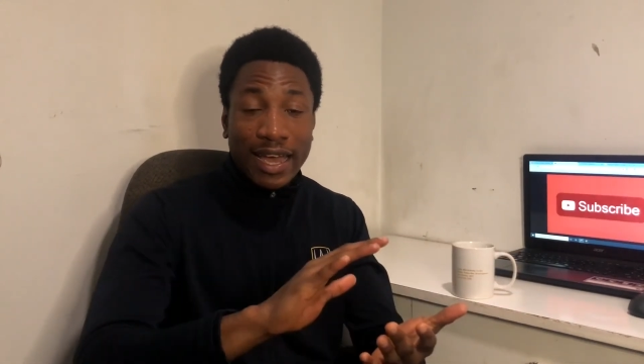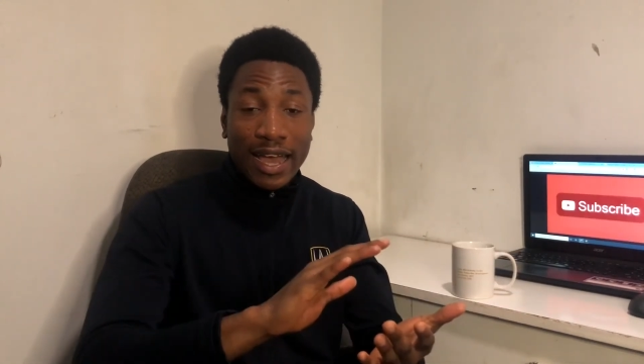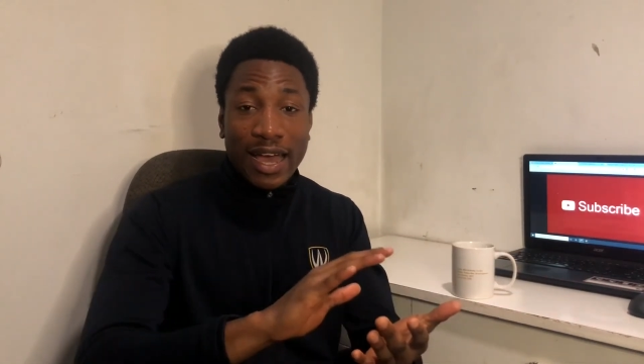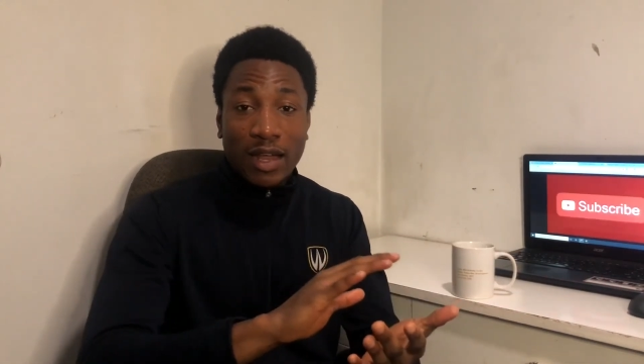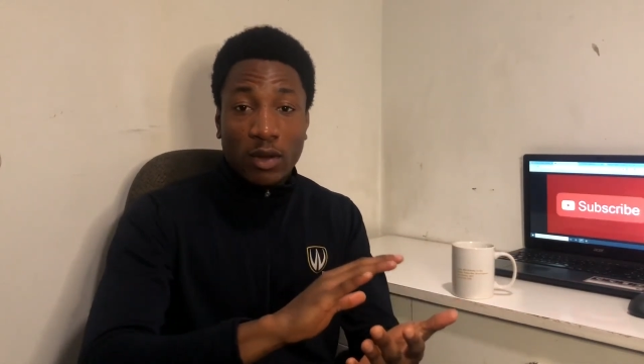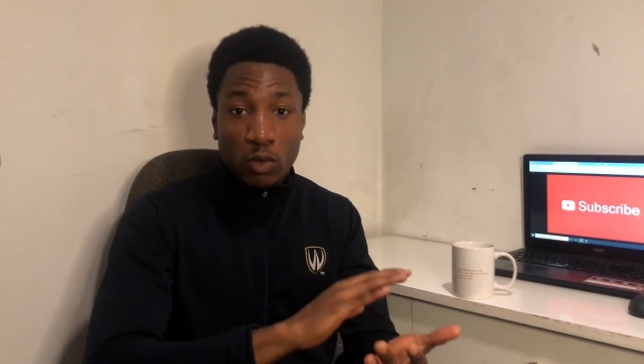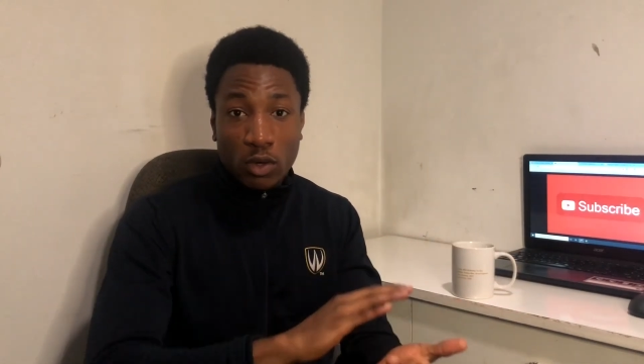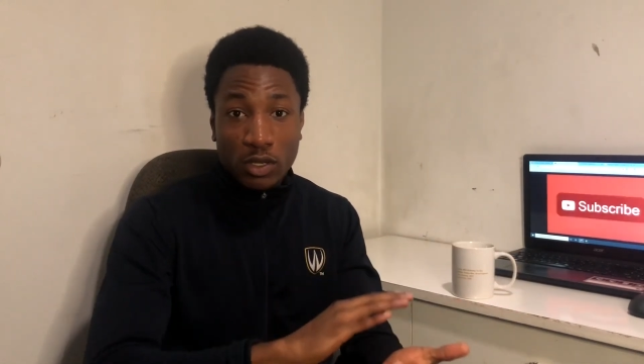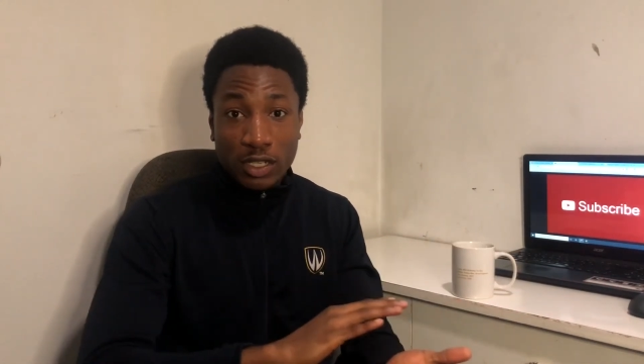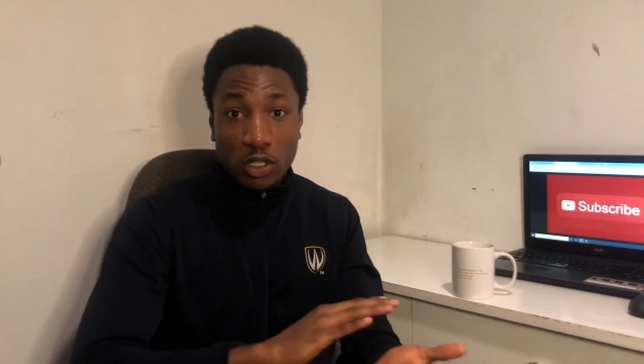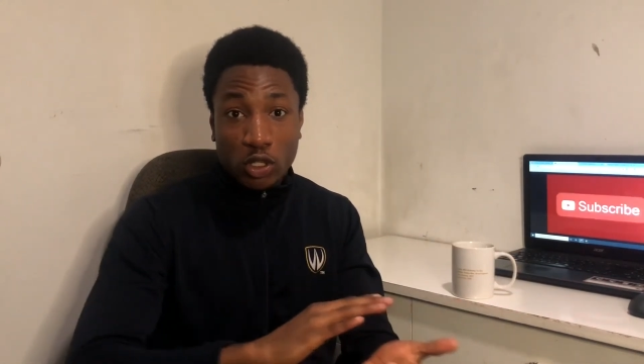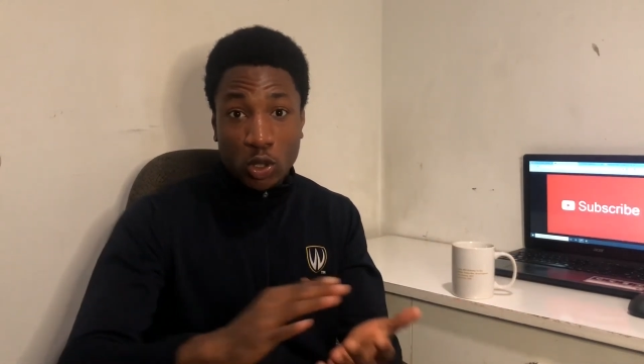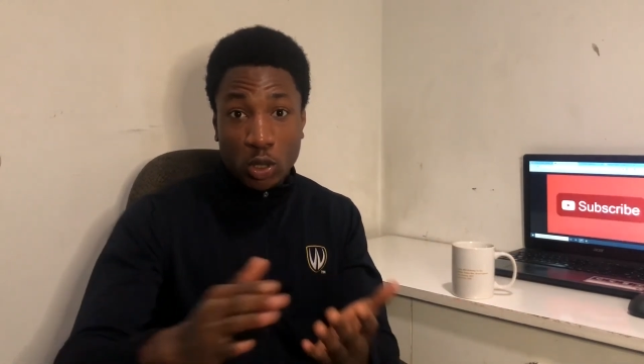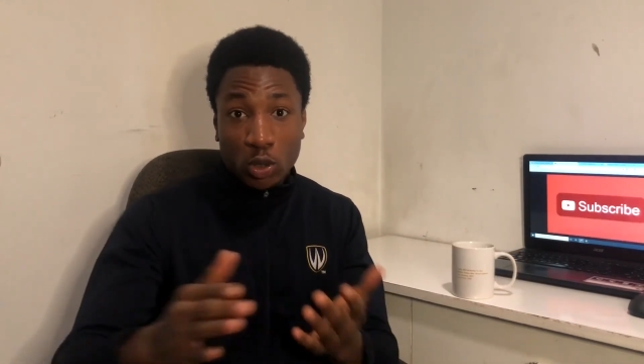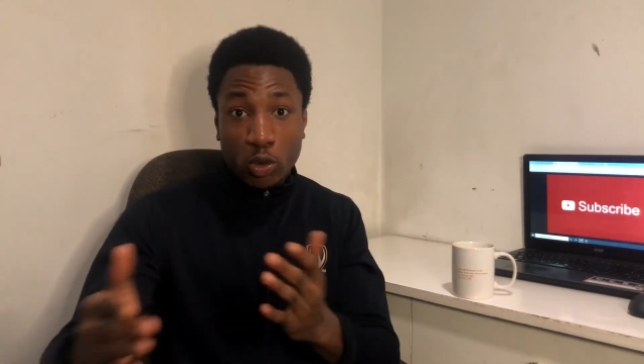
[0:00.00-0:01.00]
and once it's
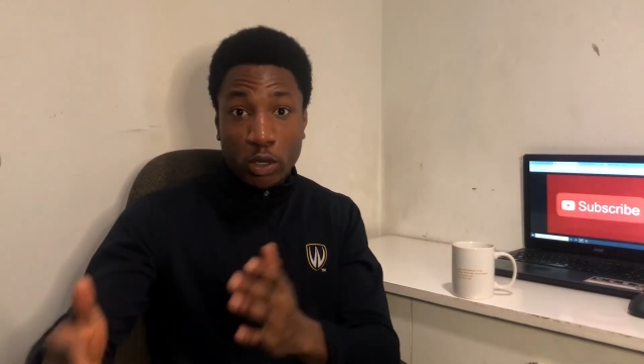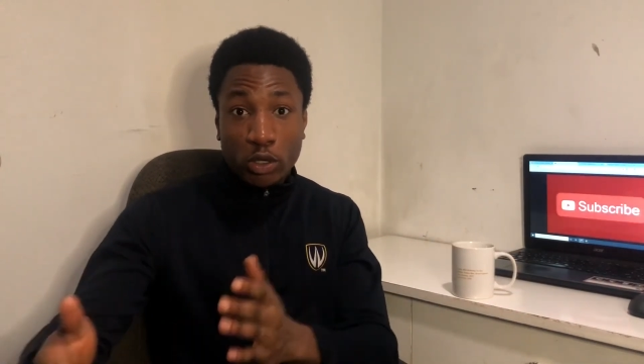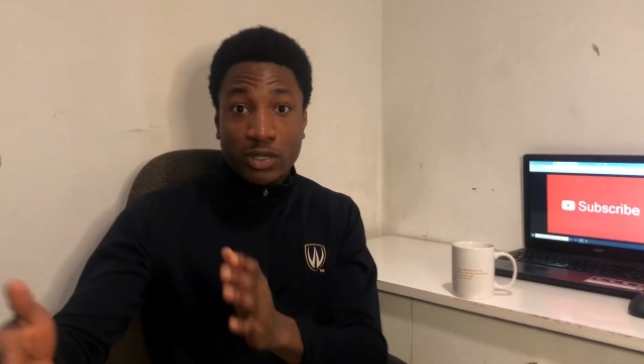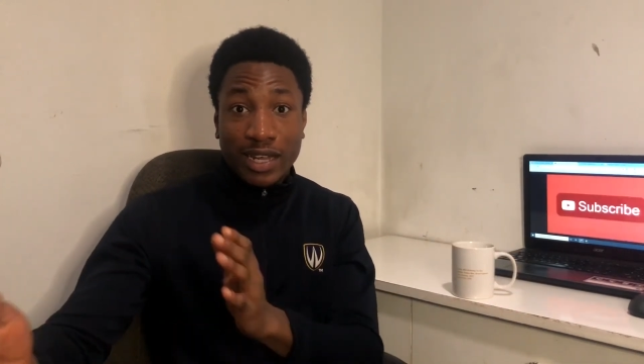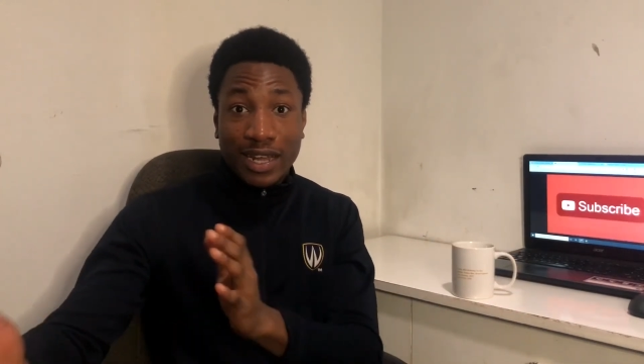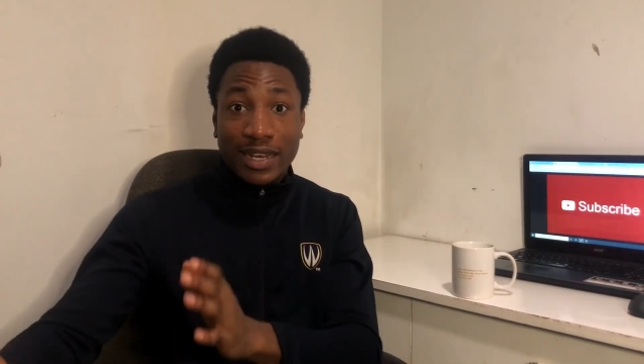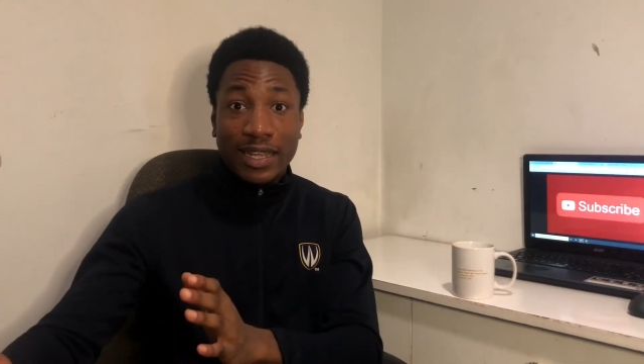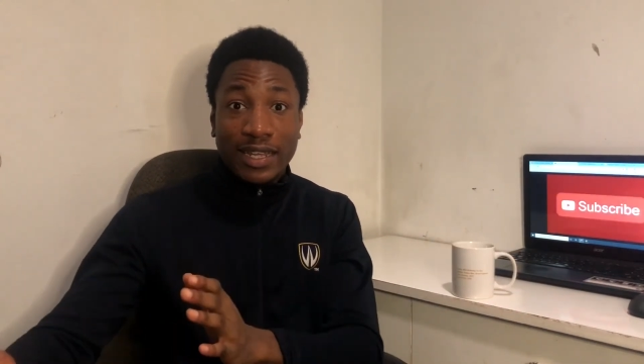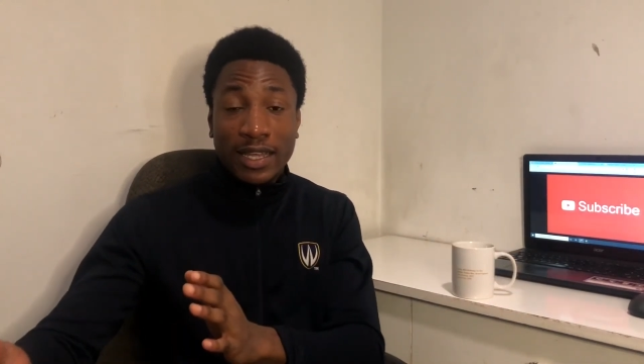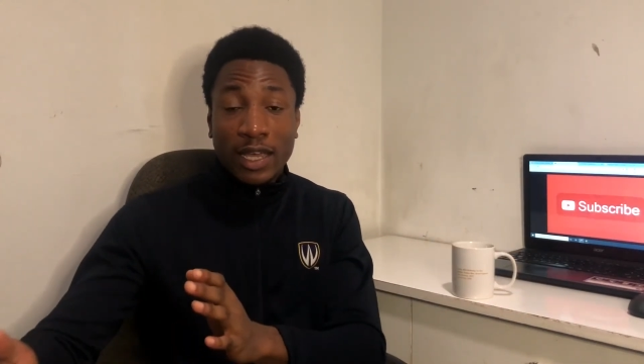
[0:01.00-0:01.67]
done going through that link,